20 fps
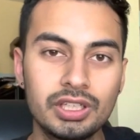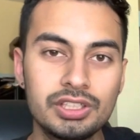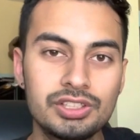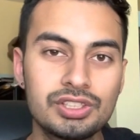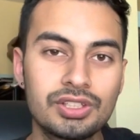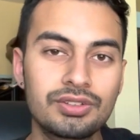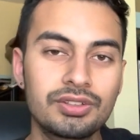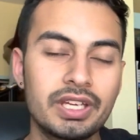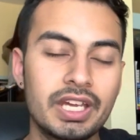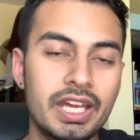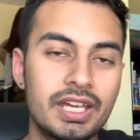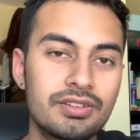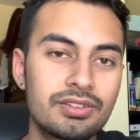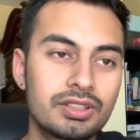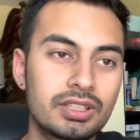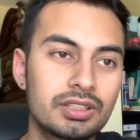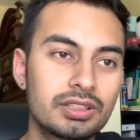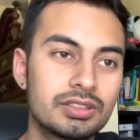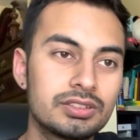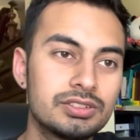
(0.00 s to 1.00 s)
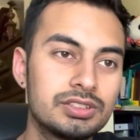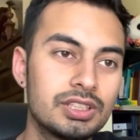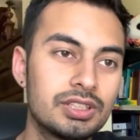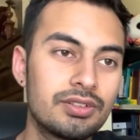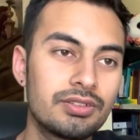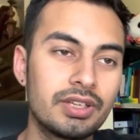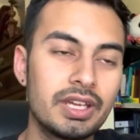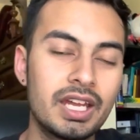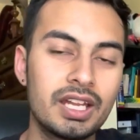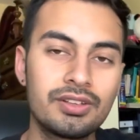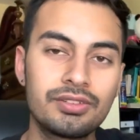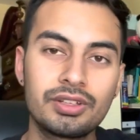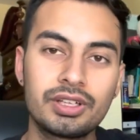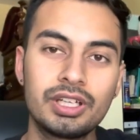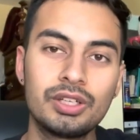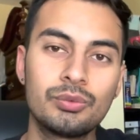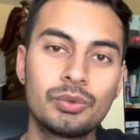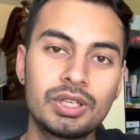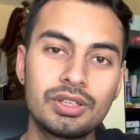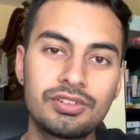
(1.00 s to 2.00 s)
just answer
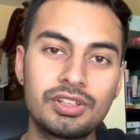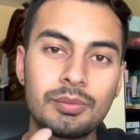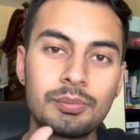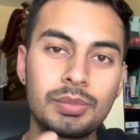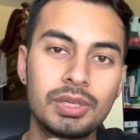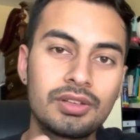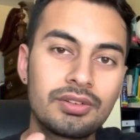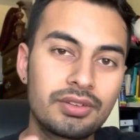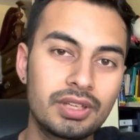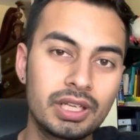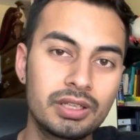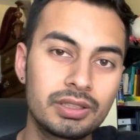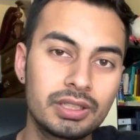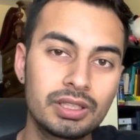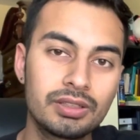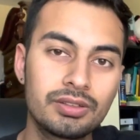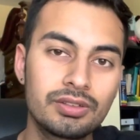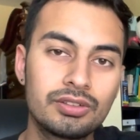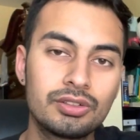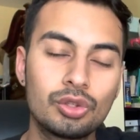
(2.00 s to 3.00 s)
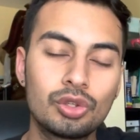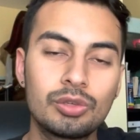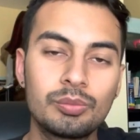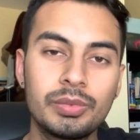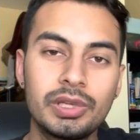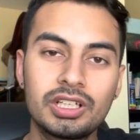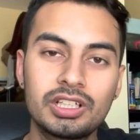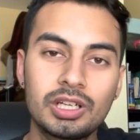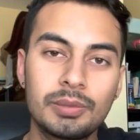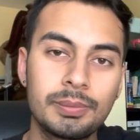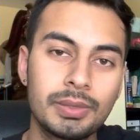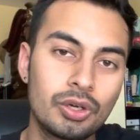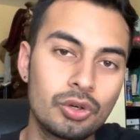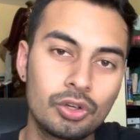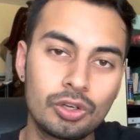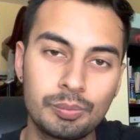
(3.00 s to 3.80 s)
in one simple sentence. Don't make up a whole